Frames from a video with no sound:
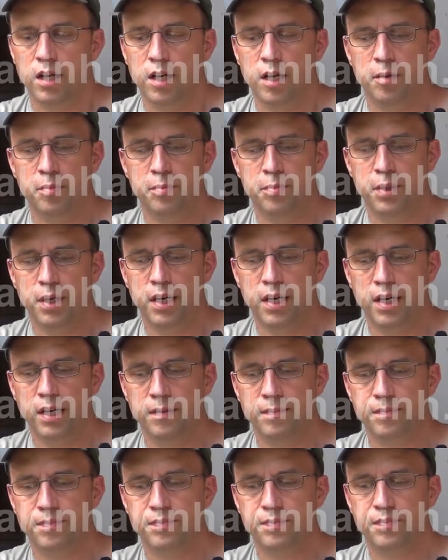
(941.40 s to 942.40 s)

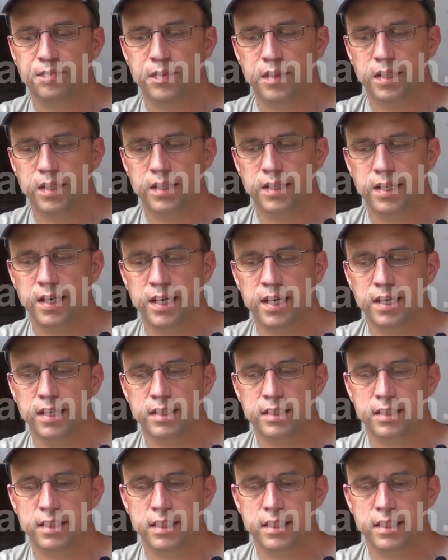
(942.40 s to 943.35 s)
But again,